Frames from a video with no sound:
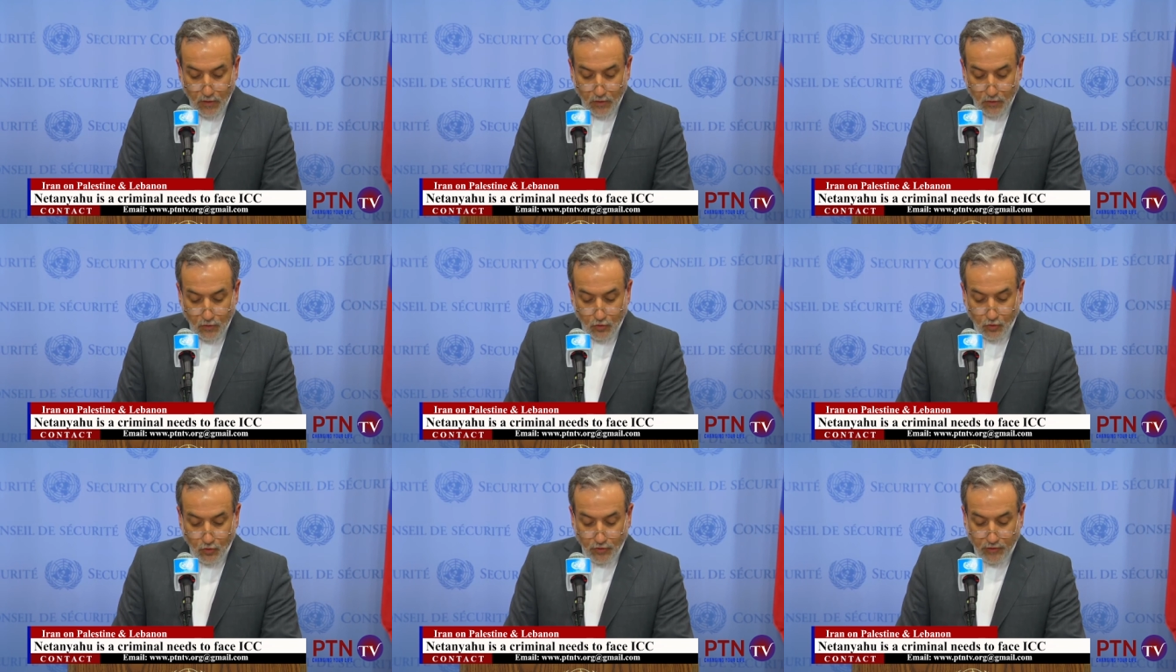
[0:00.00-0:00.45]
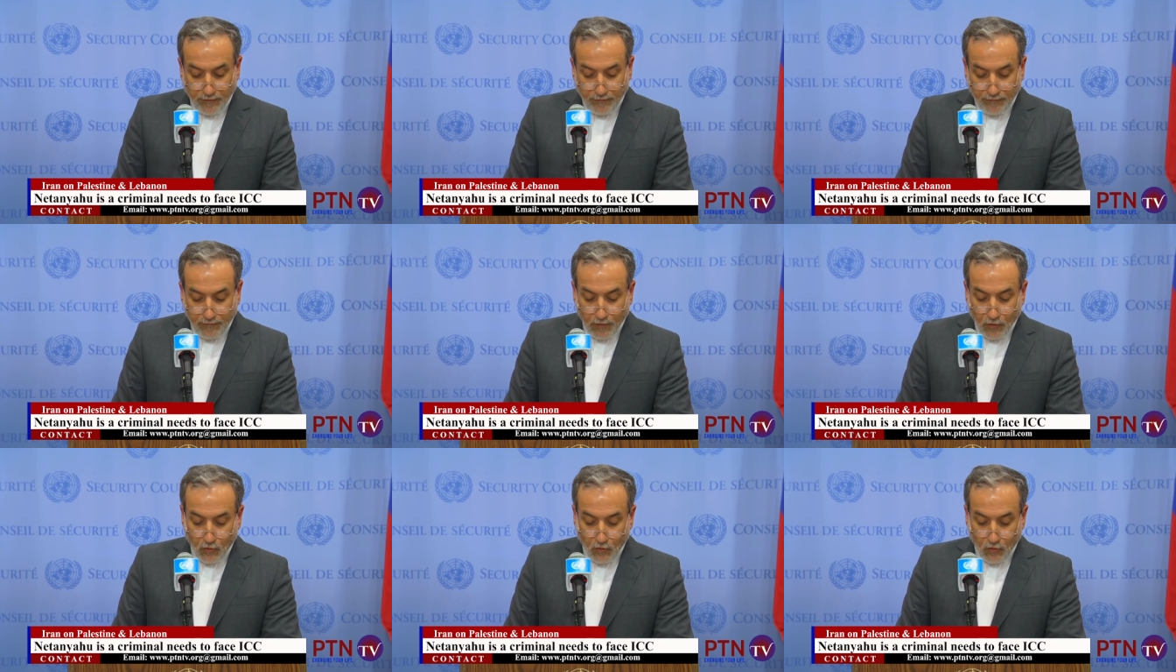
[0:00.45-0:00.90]
took the
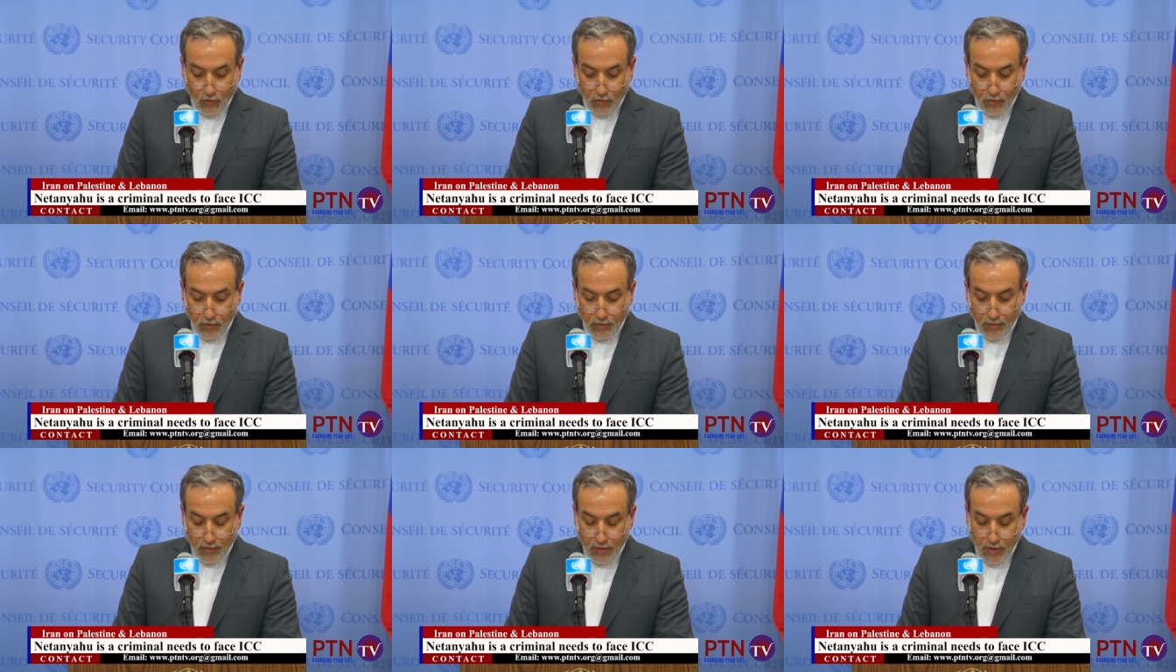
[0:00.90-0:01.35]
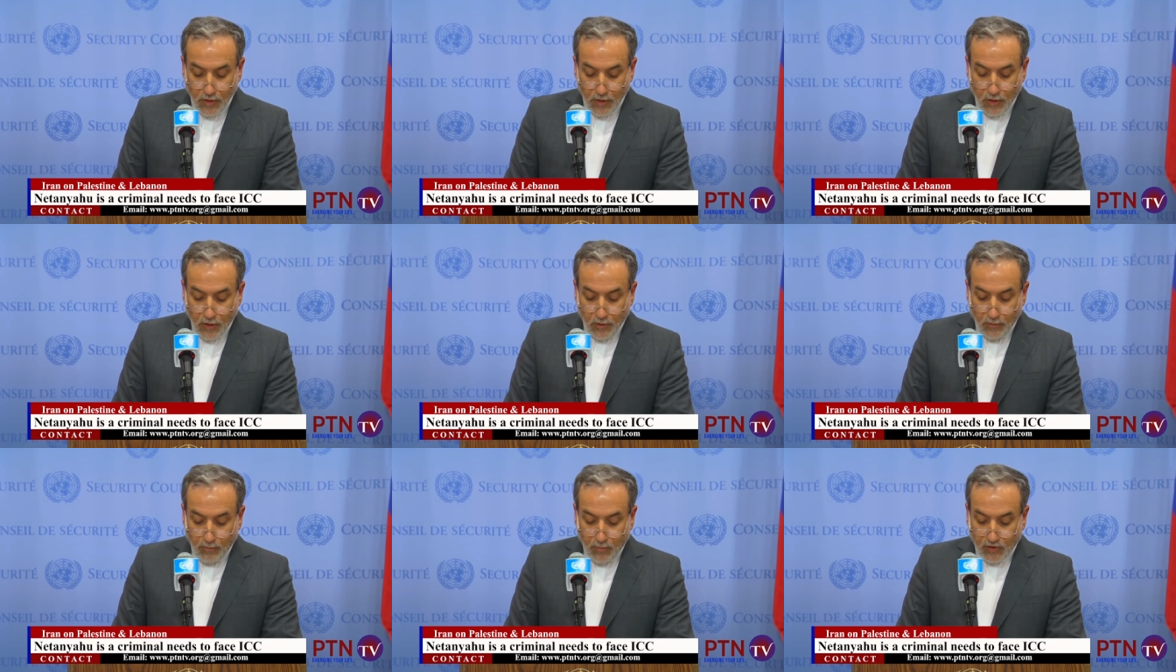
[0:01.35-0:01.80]
floor,
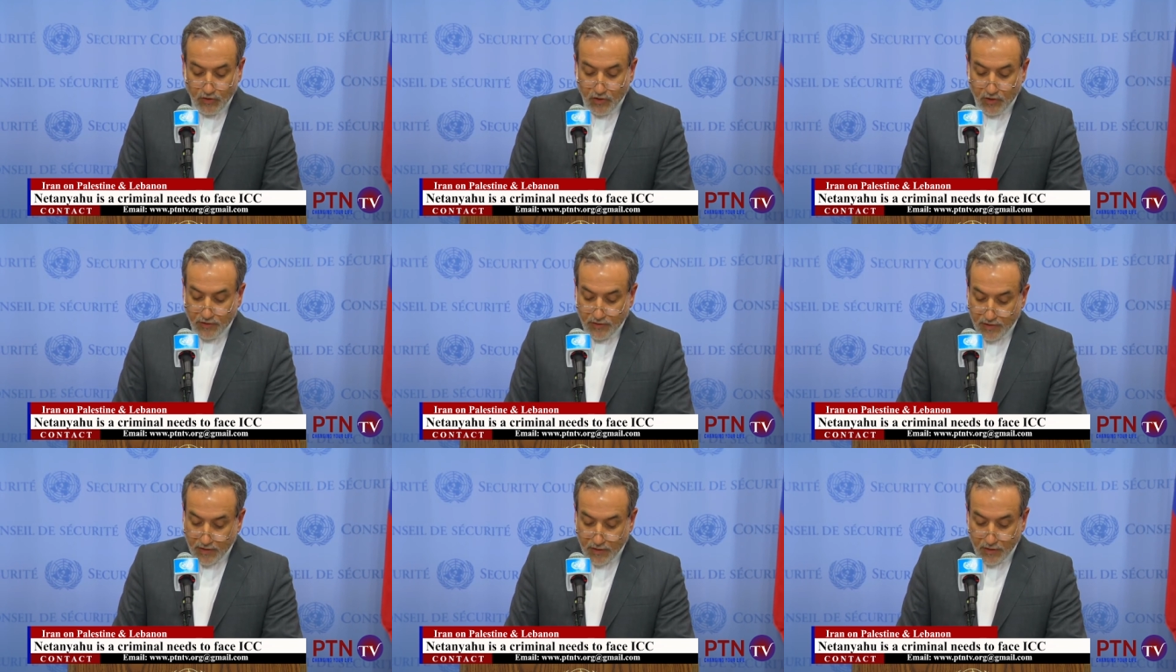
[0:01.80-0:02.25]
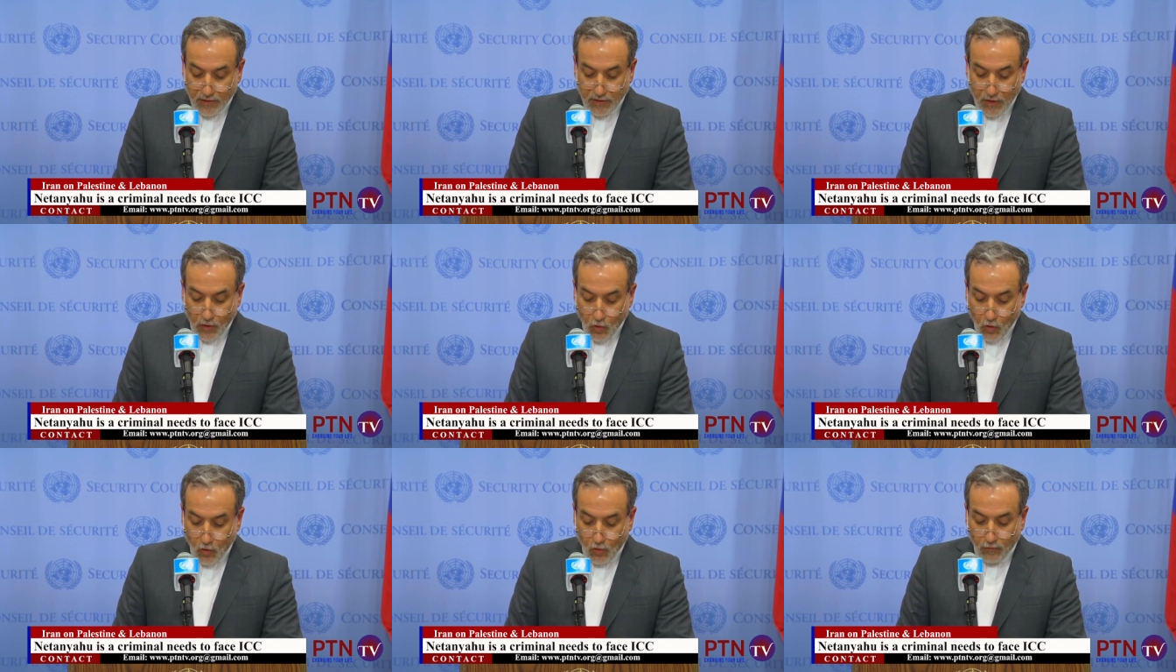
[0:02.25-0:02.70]
but I think
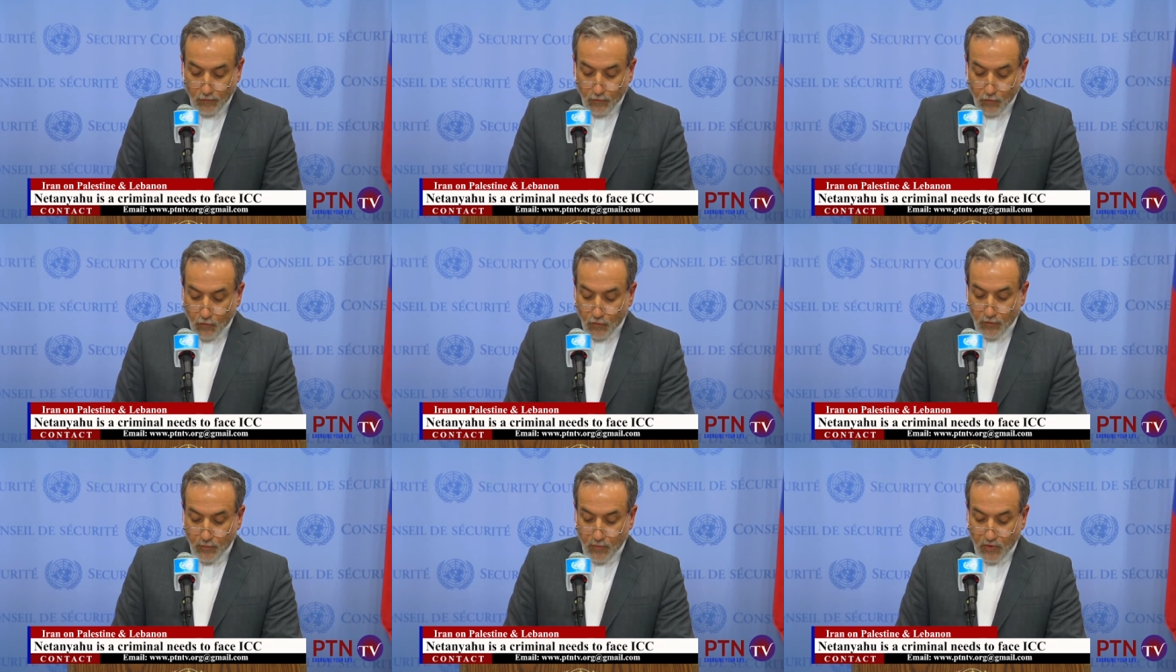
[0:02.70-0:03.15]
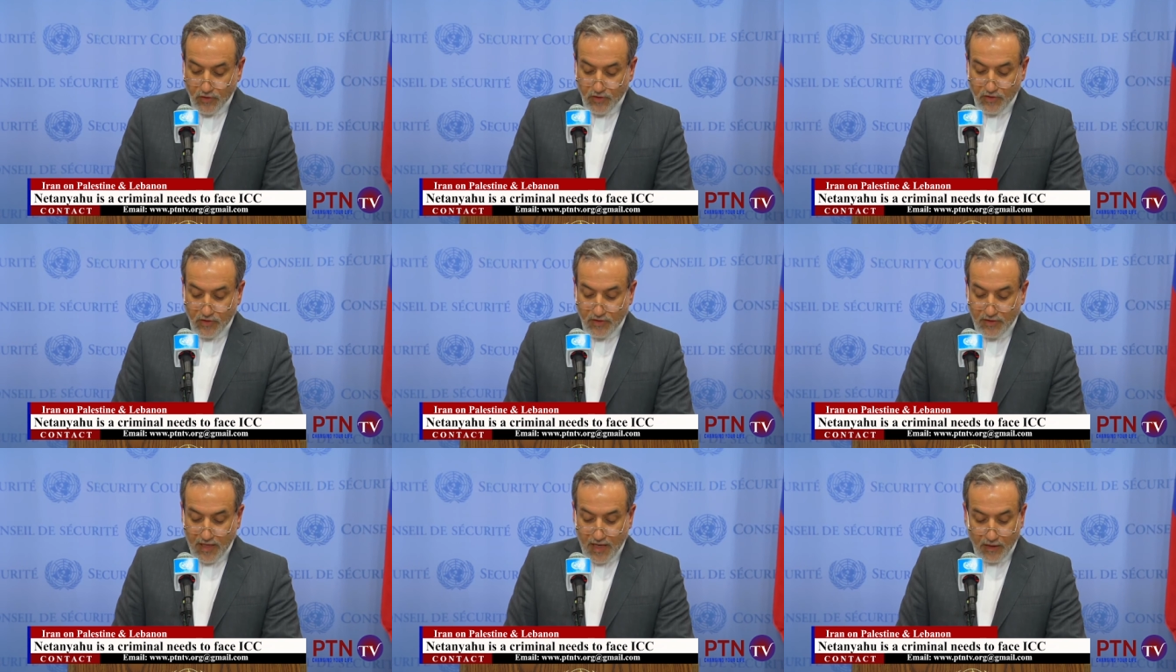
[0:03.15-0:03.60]
the whole world
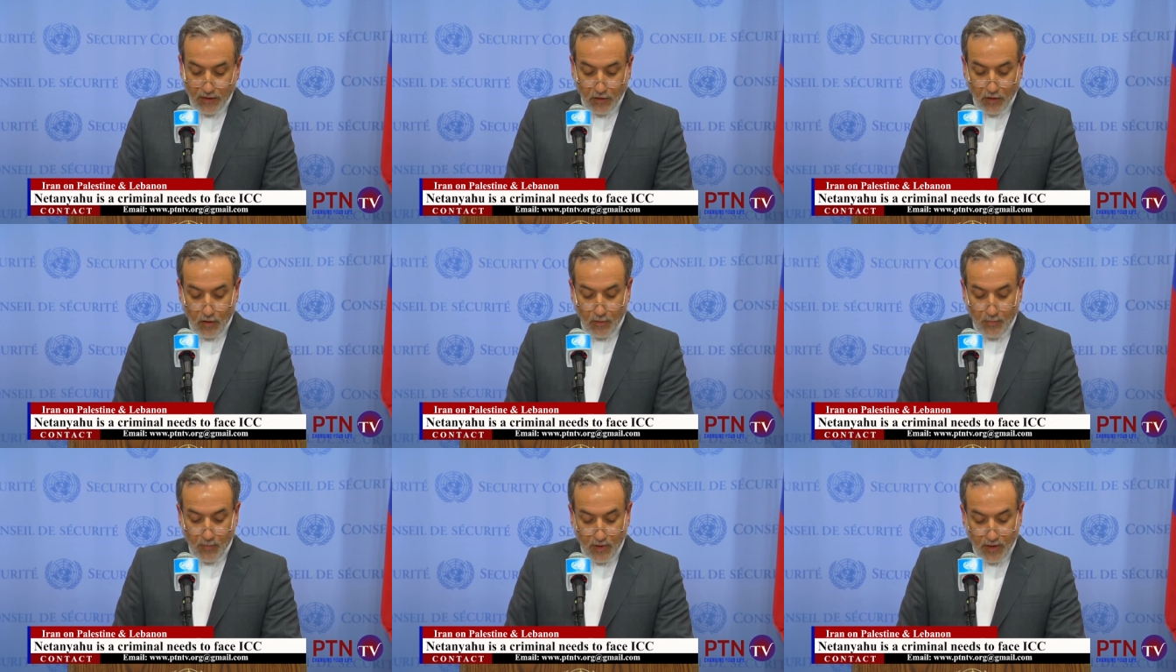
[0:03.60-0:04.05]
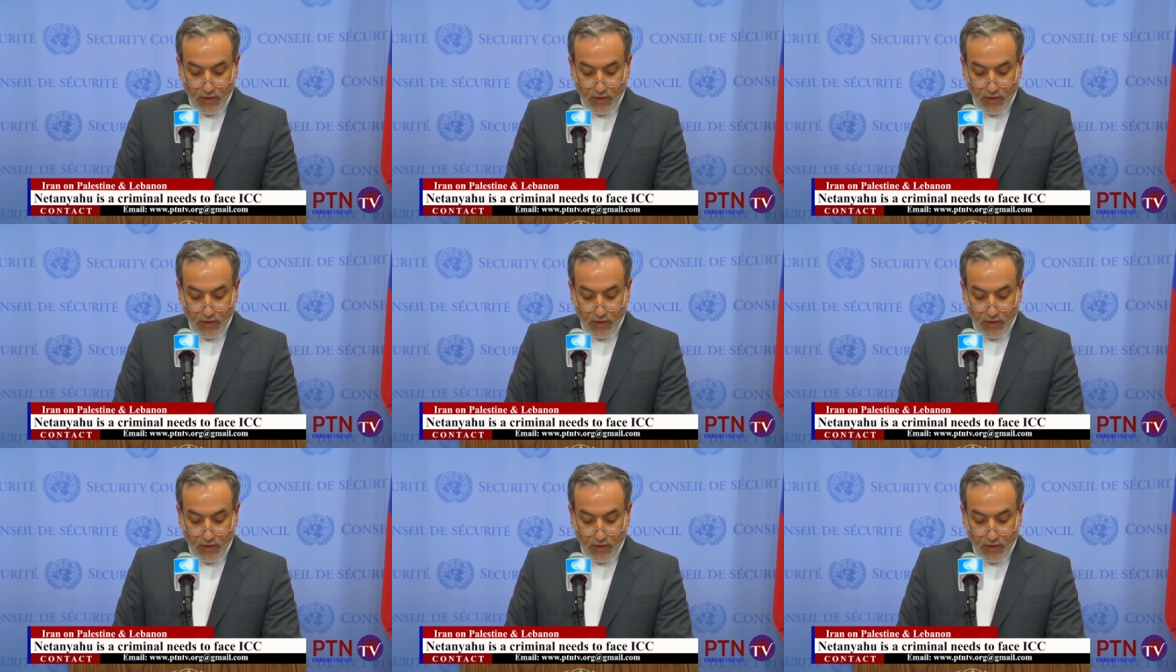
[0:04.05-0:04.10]
must stand up